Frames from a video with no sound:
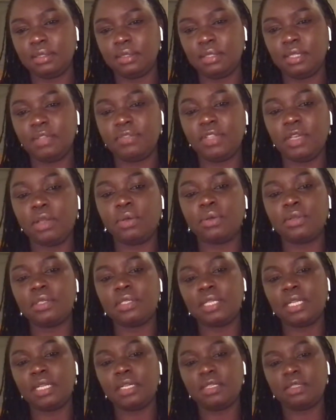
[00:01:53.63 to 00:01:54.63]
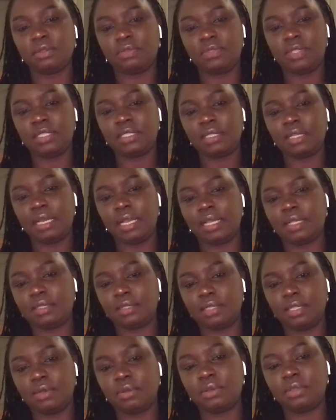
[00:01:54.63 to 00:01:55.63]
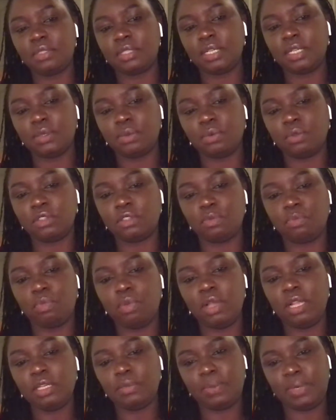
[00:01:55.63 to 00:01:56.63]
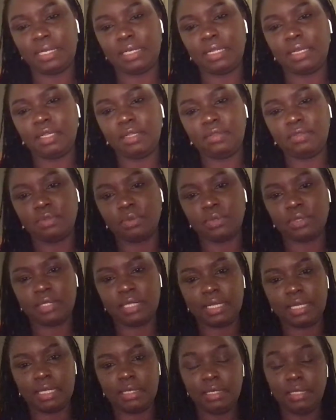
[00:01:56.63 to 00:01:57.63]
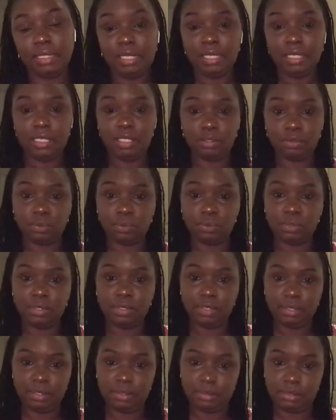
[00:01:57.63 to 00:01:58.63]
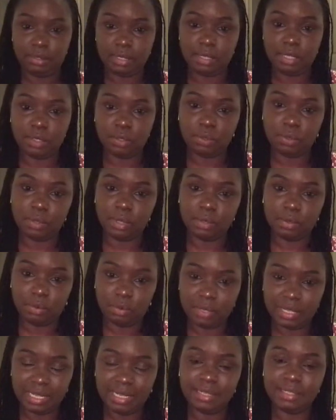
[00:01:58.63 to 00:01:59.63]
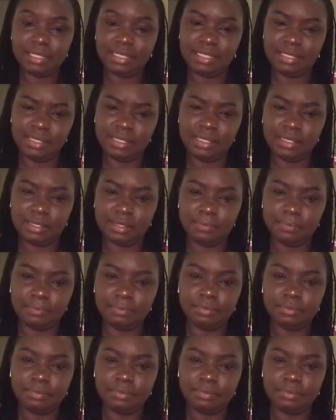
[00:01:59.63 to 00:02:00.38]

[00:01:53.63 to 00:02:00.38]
If the contents of this glass, the content was boiled Mrenda leaves was taken, it could cure or heal the disease.